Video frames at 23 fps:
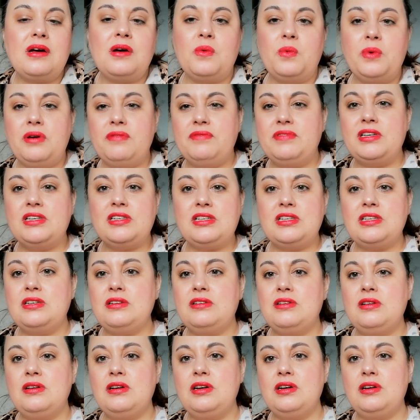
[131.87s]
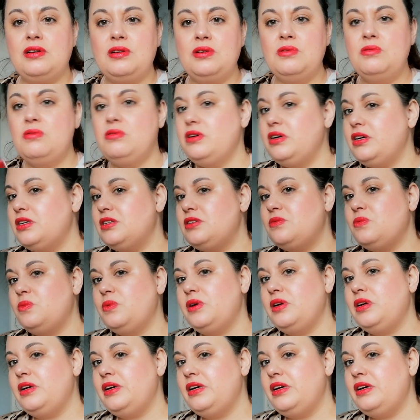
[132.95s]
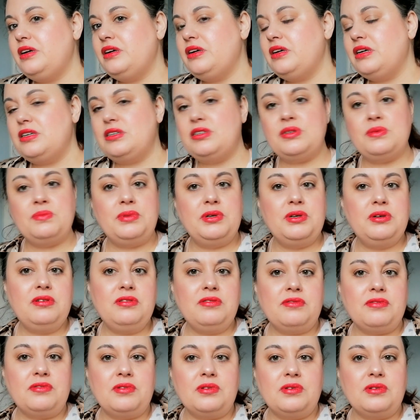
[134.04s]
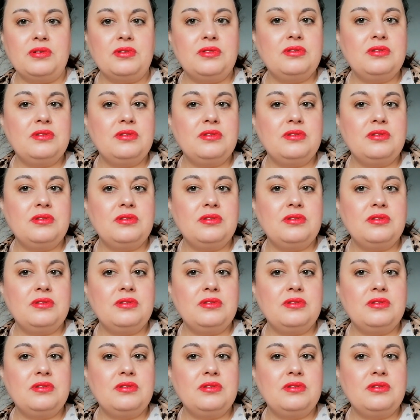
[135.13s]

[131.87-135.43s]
With this look, it really is beautiful.